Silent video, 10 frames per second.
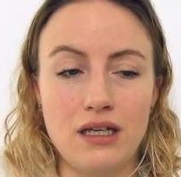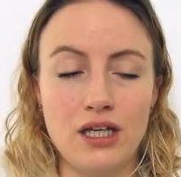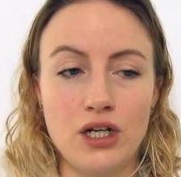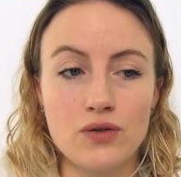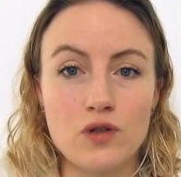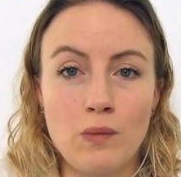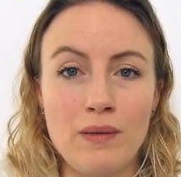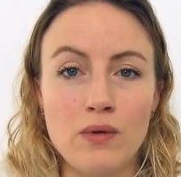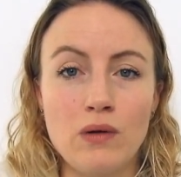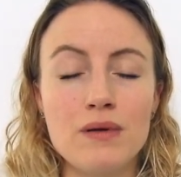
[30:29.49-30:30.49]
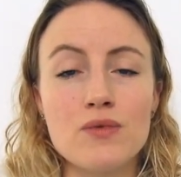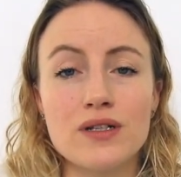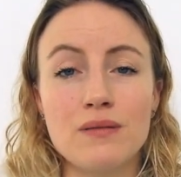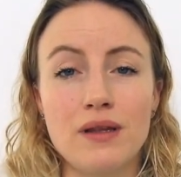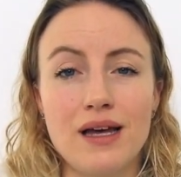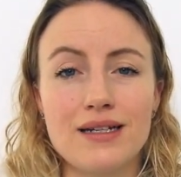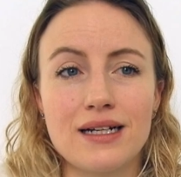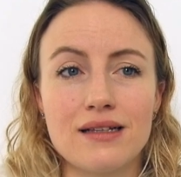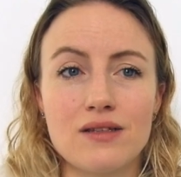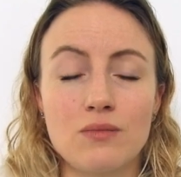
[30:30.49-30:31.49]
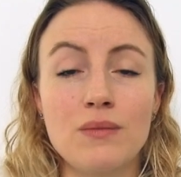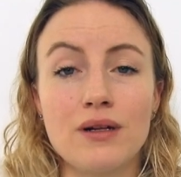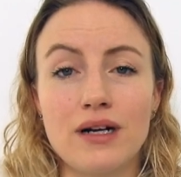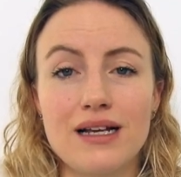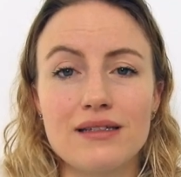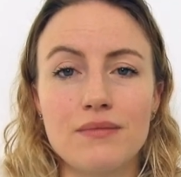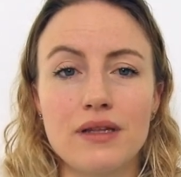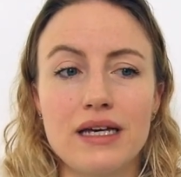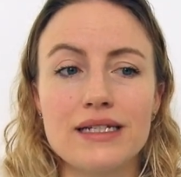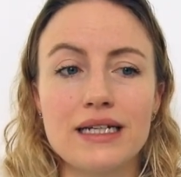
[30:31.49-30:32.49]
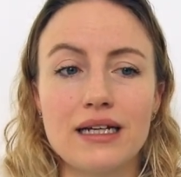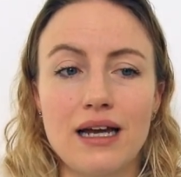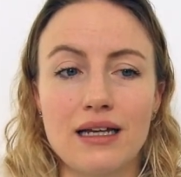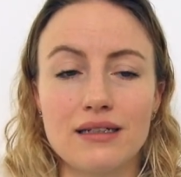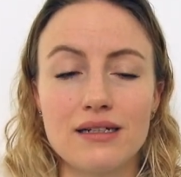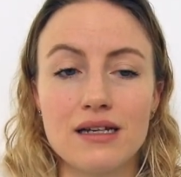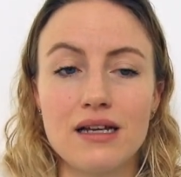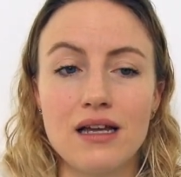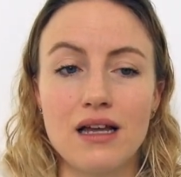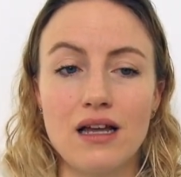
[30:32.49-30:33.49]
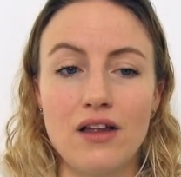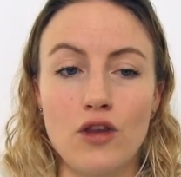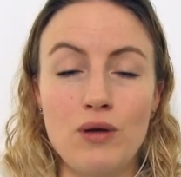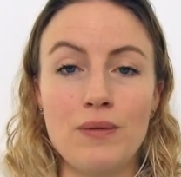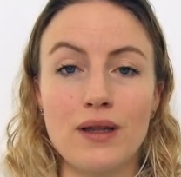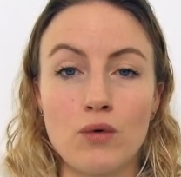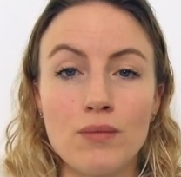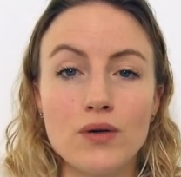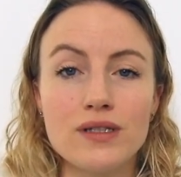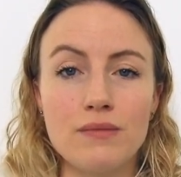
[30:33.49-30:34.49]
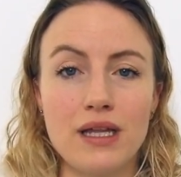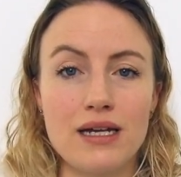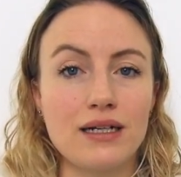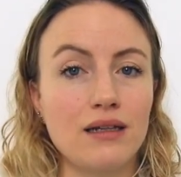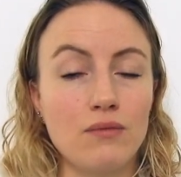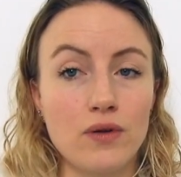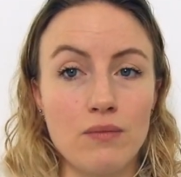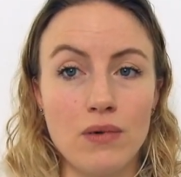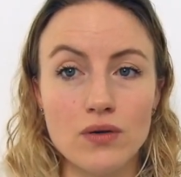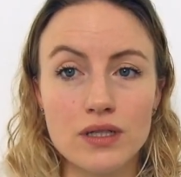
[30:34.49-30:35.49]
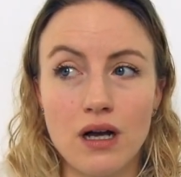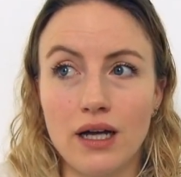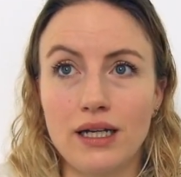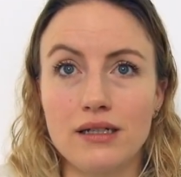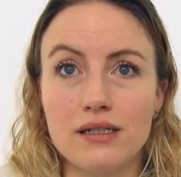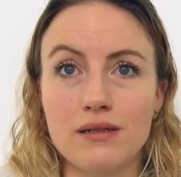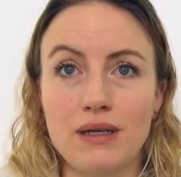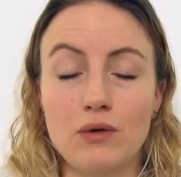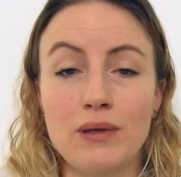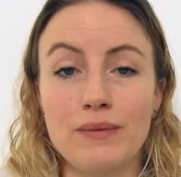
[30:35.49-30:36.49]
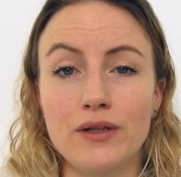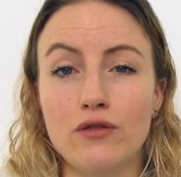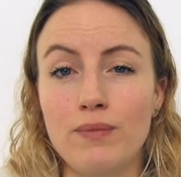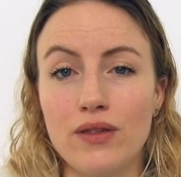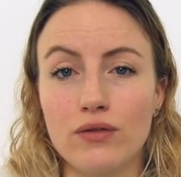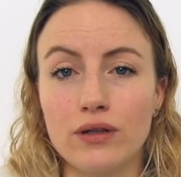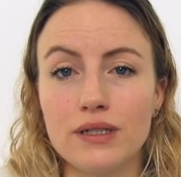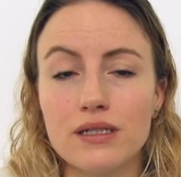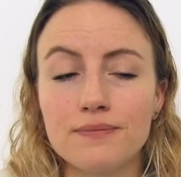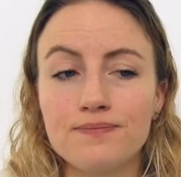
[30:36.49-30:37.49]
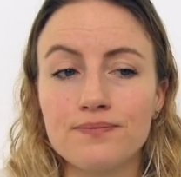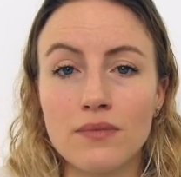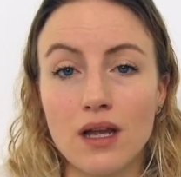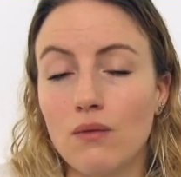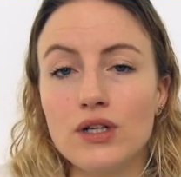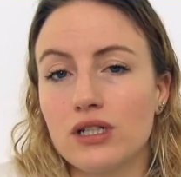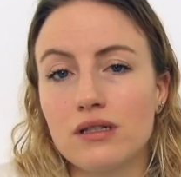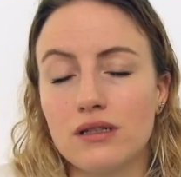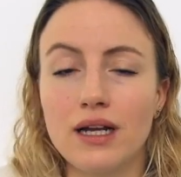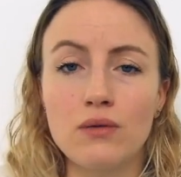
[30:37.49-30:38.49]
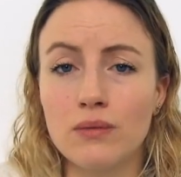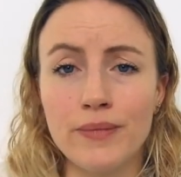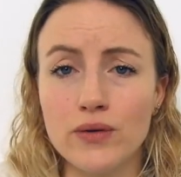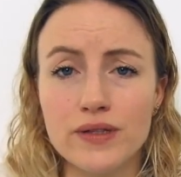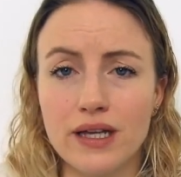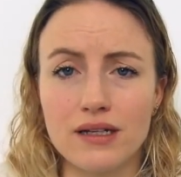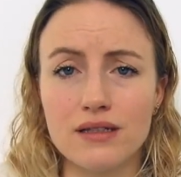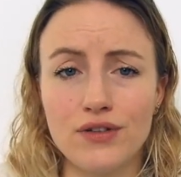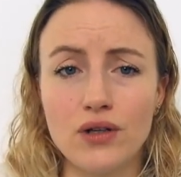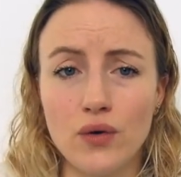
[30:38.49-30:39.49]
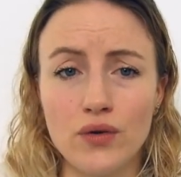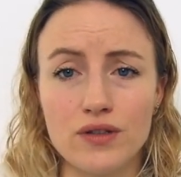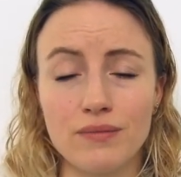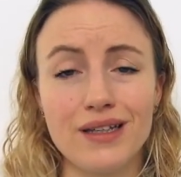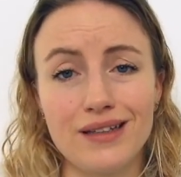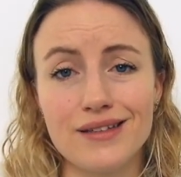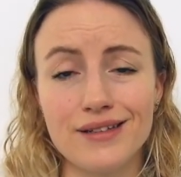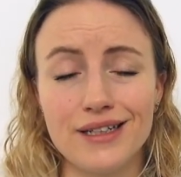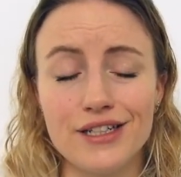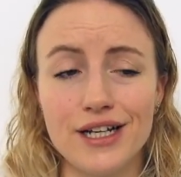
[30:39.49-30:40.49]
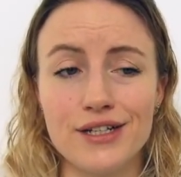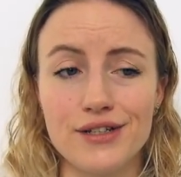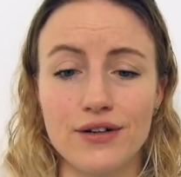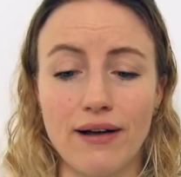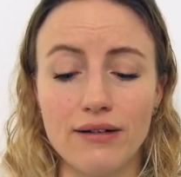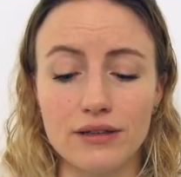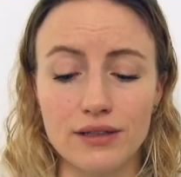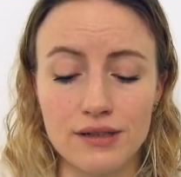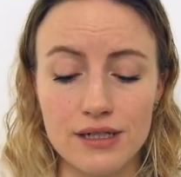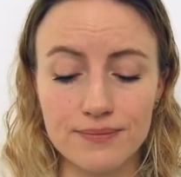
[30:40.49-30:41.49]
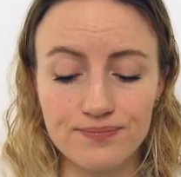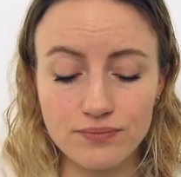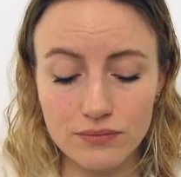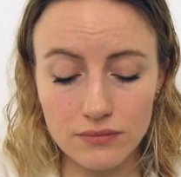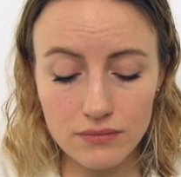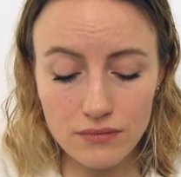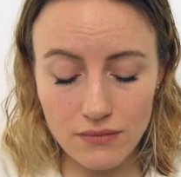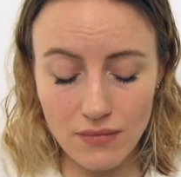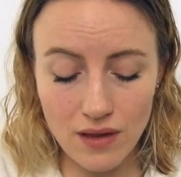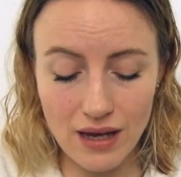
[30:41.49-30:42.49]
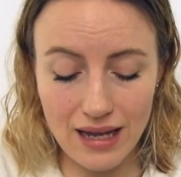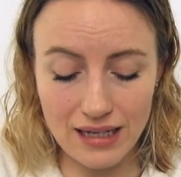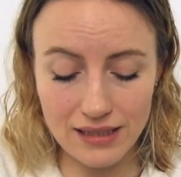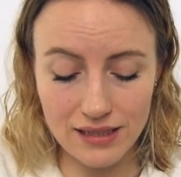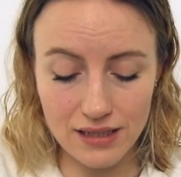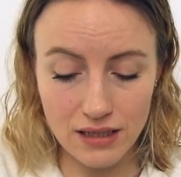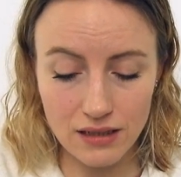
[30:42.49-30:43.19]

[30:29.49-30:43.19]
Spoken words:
you know, some people will be more sympathetic and some people are less sympathetic, and the people that were most sympathetic and that were the most kind to me were people who've been through it, which is like with most things. If you go through something, it suddenly changes your outlook, doesn't it? And